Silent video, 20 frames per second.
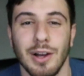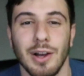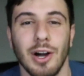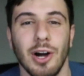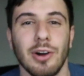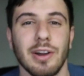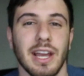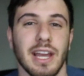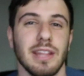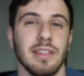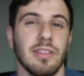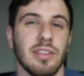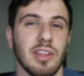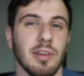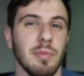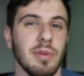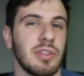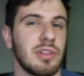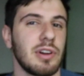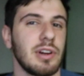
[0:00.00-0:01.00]
Okay, and this is going
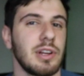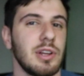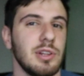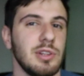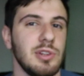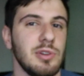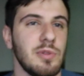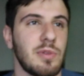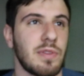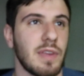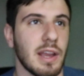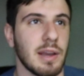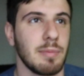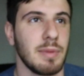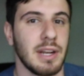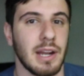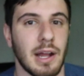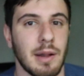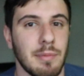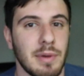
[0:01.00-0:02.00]
to be starting a new
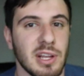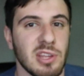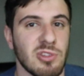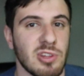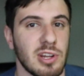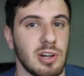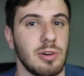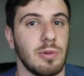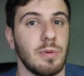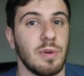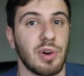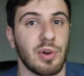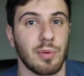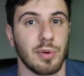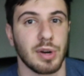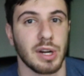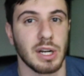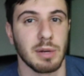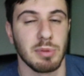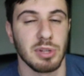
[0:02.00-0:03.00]
segment on my channel where
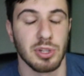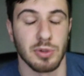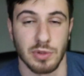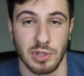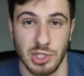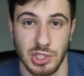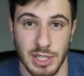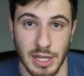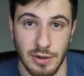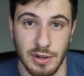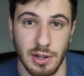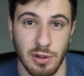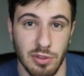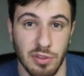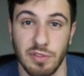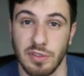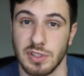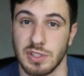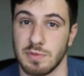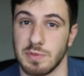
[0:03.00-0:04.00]
we're going to be doing shoutouts
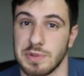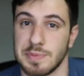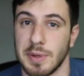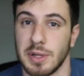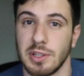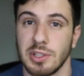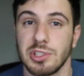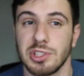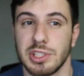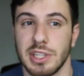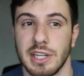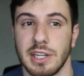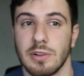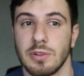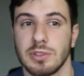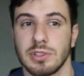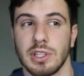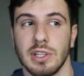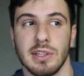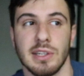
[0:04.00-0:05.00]
for some smaller
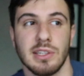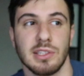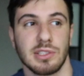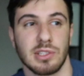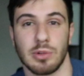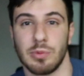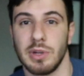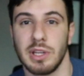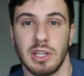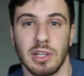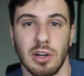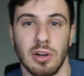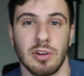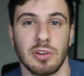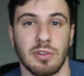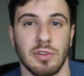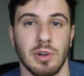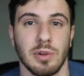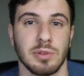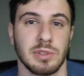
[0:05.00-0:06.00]
channels so we can all
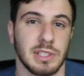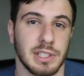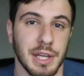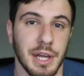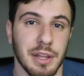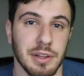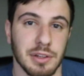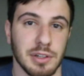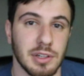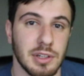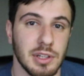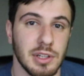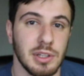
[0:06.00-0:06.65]
grow together.